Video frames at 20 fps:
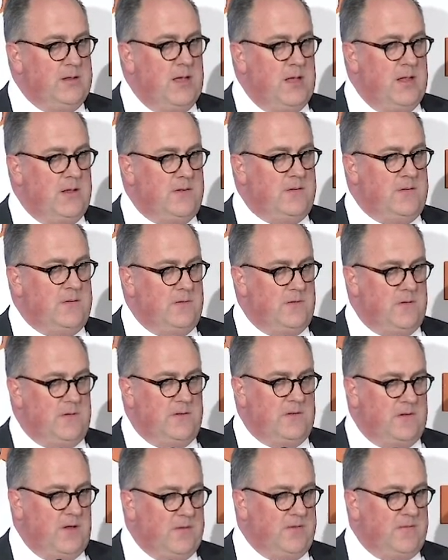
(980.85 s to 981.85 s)
It's
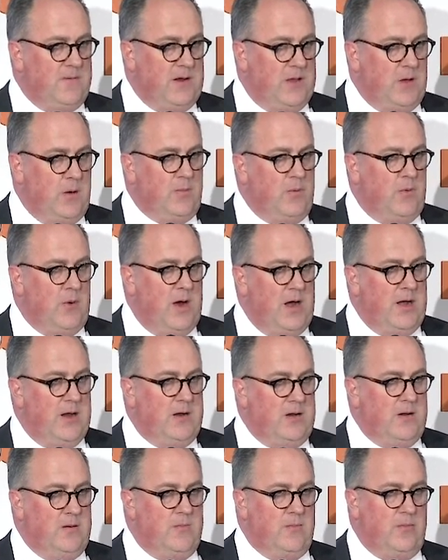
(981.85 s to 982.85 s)
successfully operated
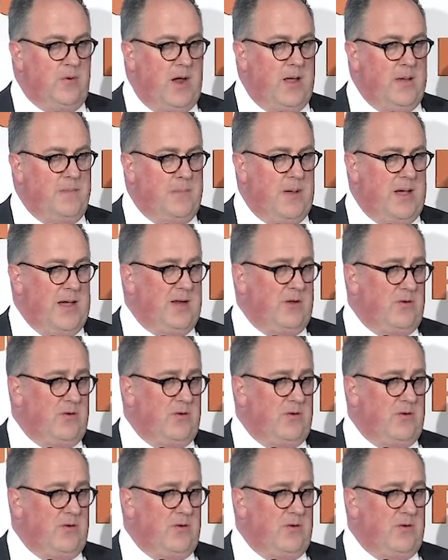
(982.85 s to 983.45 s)
and paid